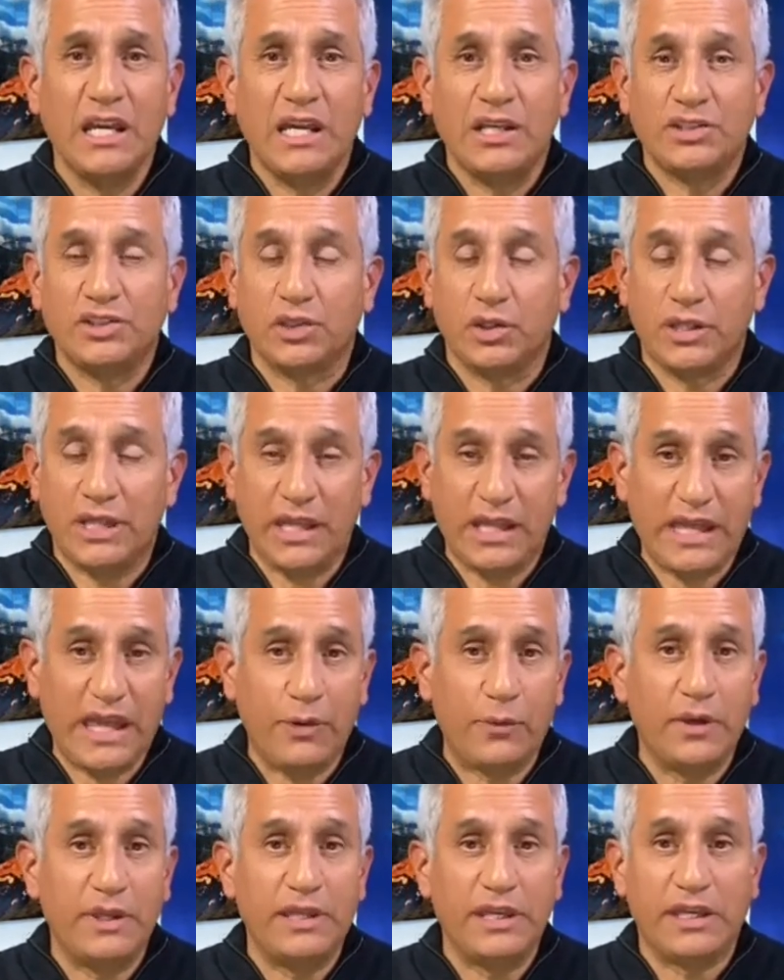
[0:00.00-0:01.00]
so
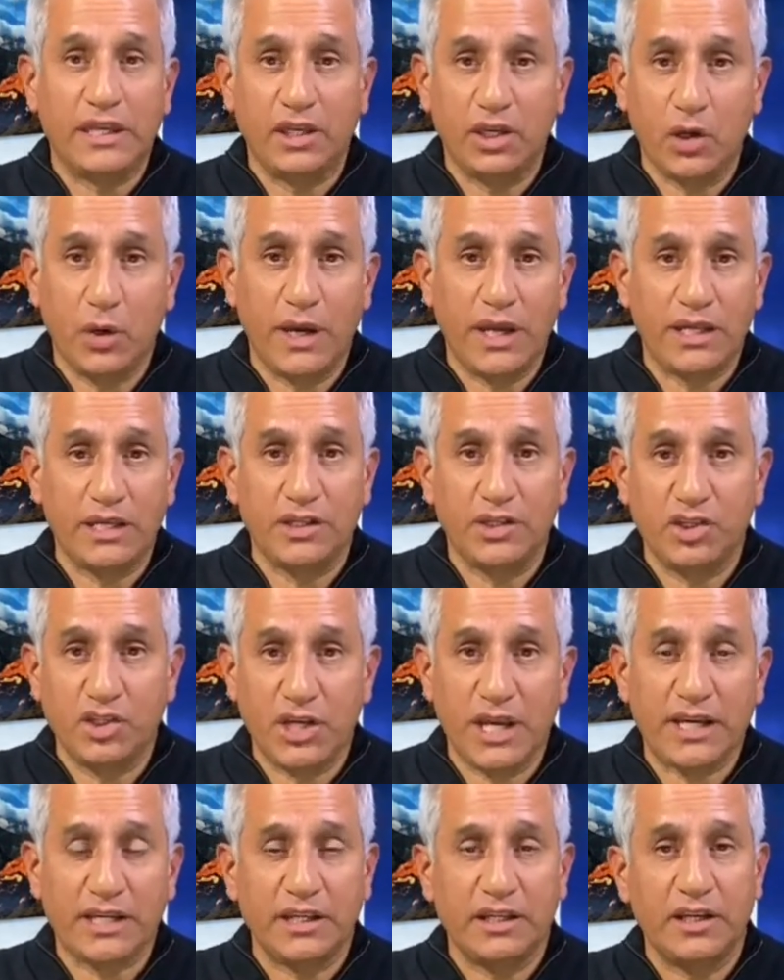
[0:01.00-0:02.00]
that way they can go ahead and
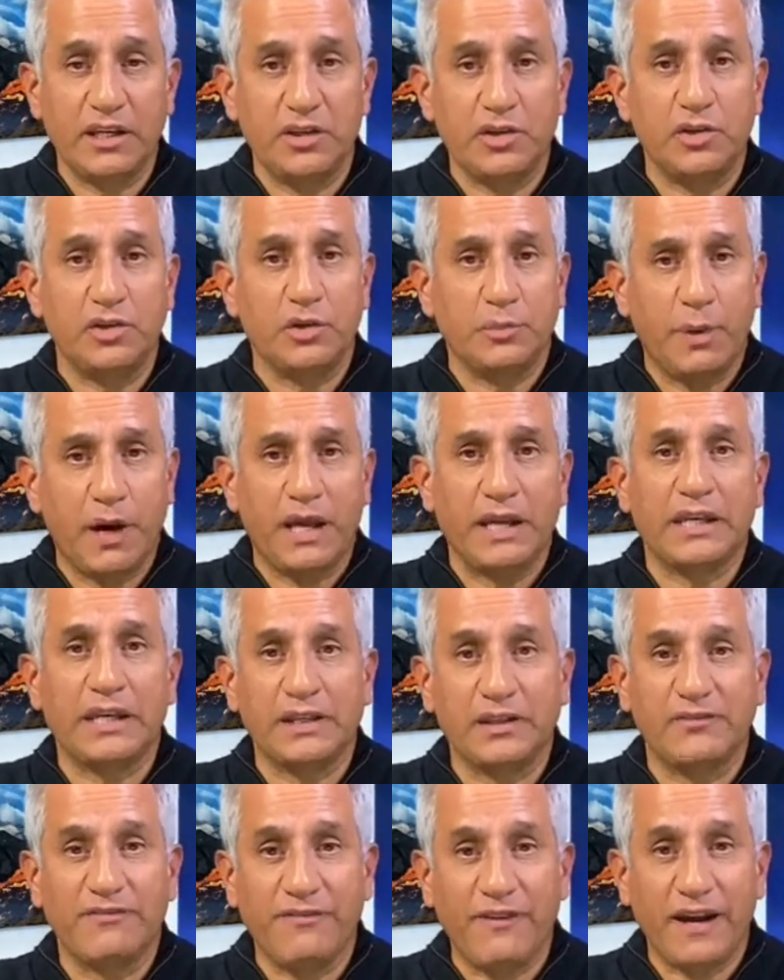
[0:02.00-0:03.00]
inject it in you and your body
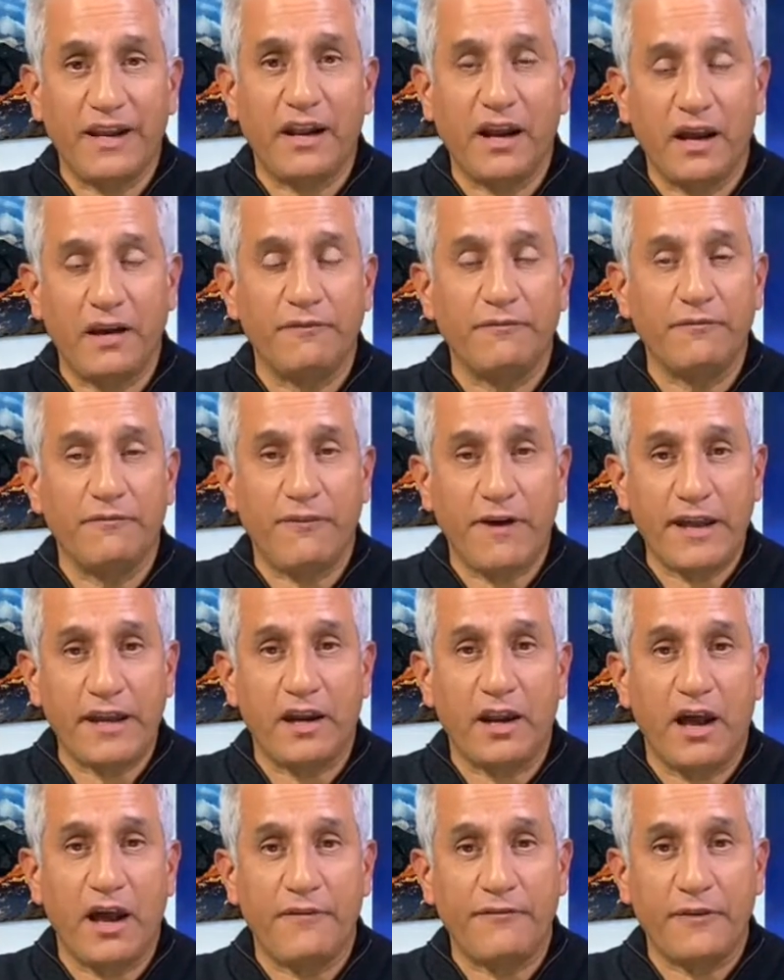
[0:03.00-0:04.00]
can fight
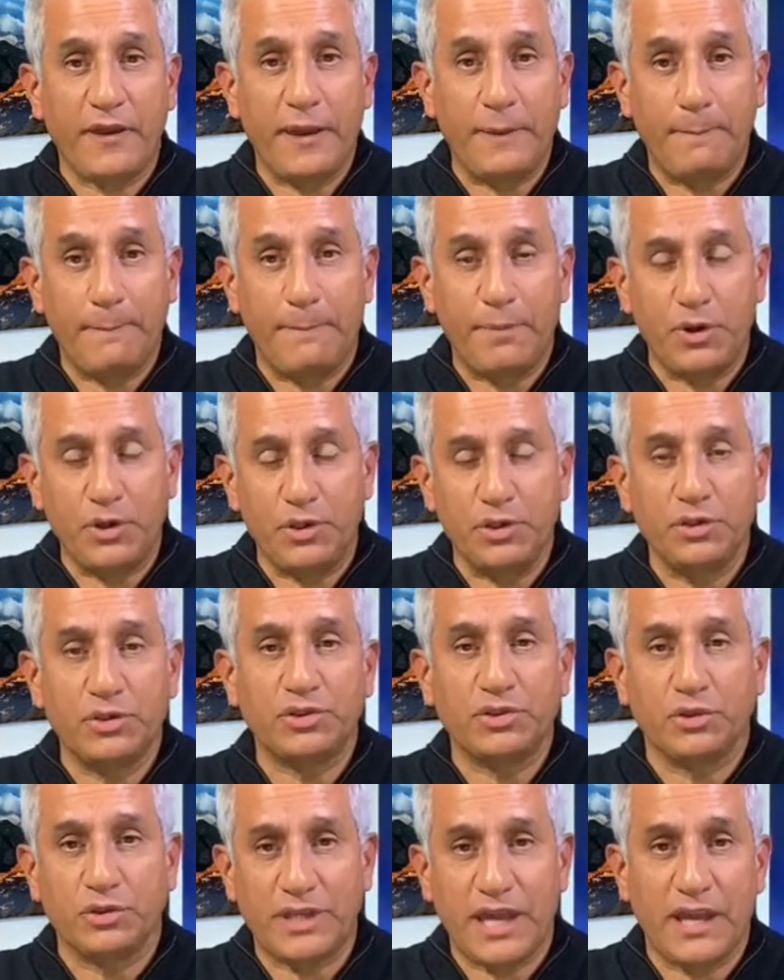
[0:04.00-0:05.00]
it off and
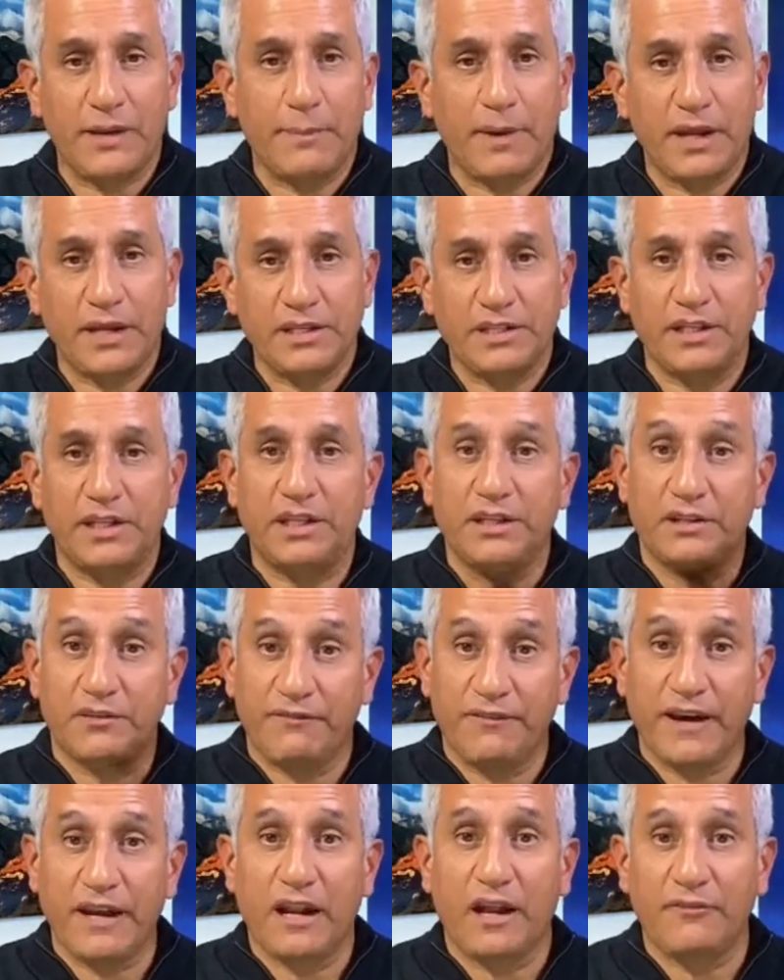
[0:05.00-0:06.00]
produce those antibodies needed to
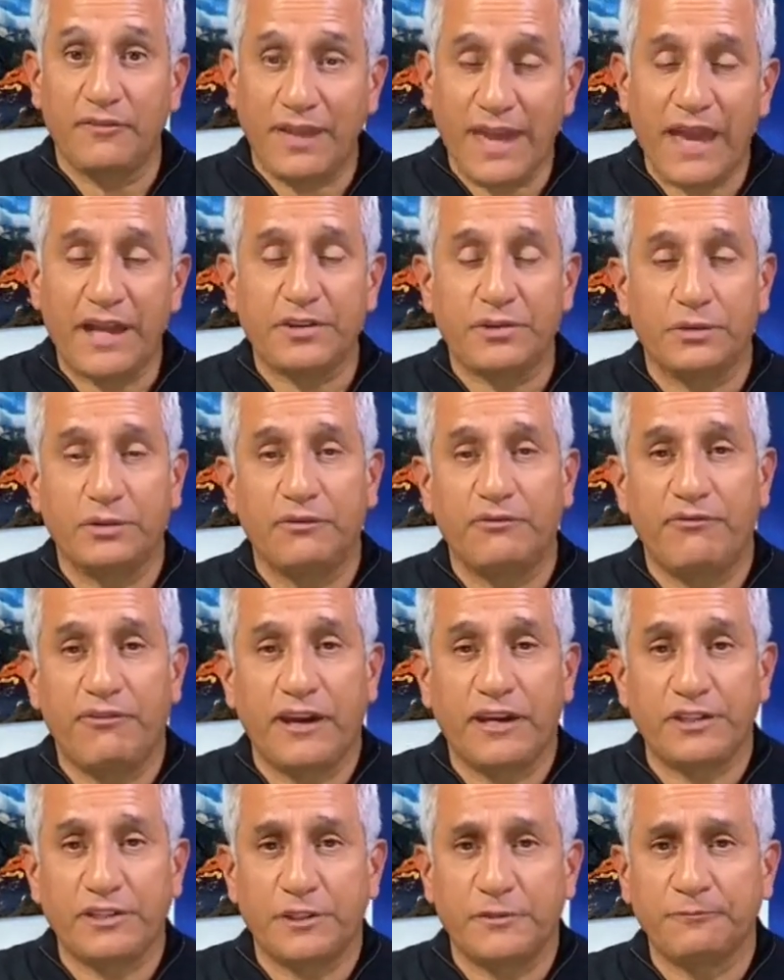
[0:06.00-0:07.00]
fight off the actual
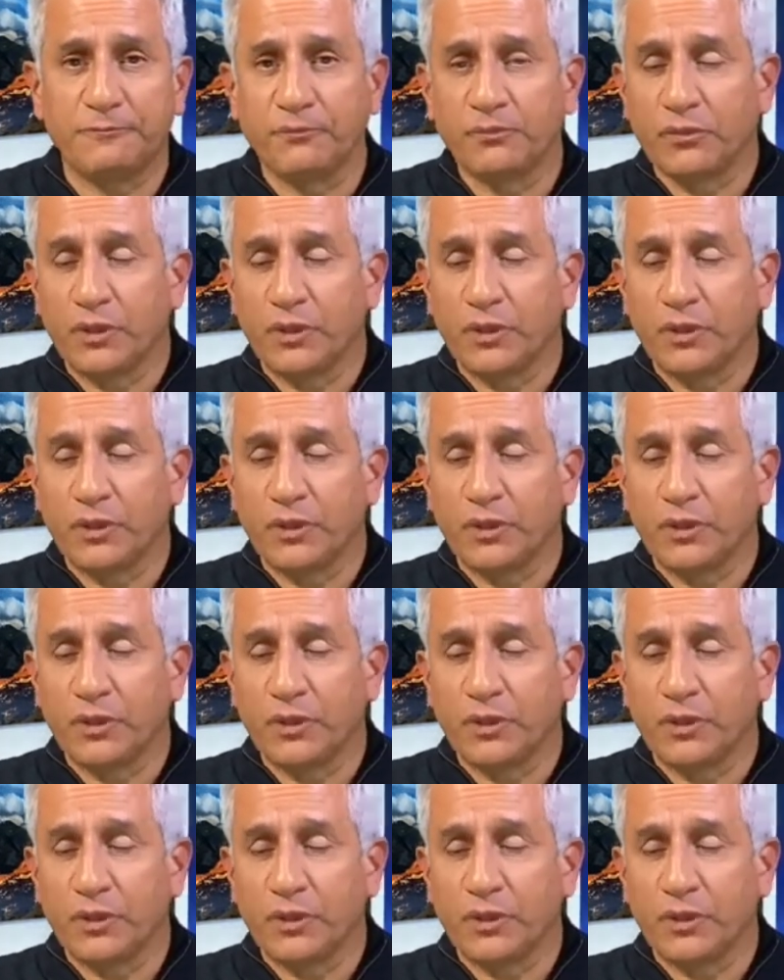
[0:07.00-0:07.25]
infection.